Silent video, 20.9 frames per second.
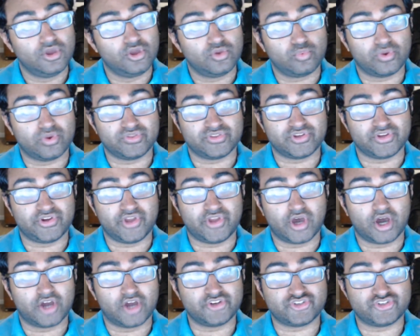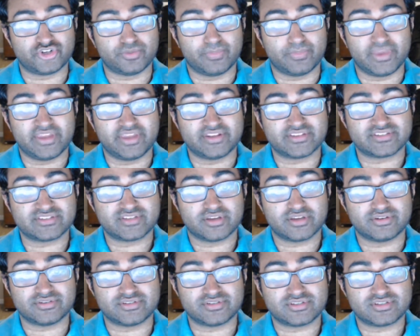when the Dodger made a
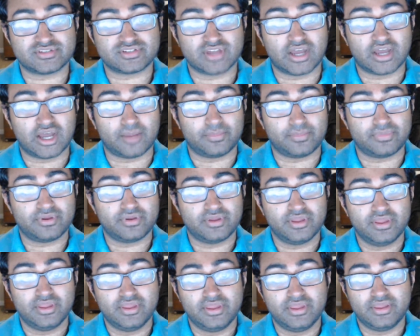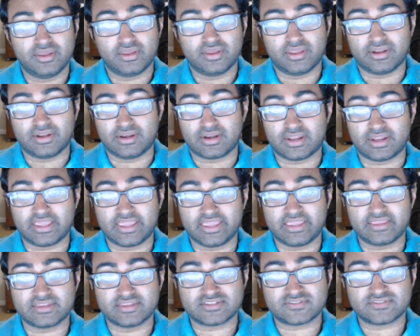sudden stop and,
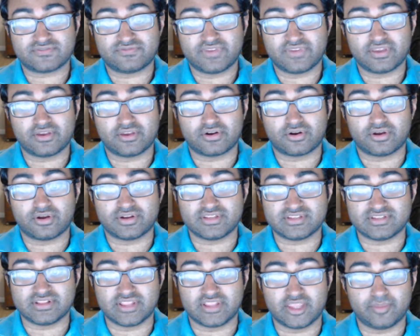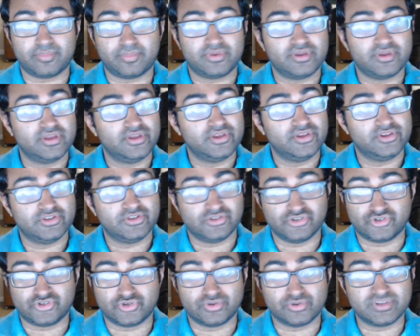laying his finger on his lip,
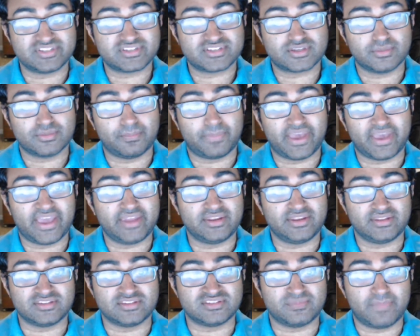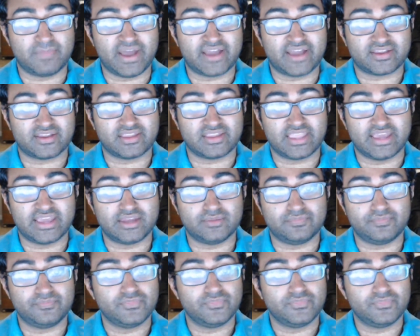drew his companions back again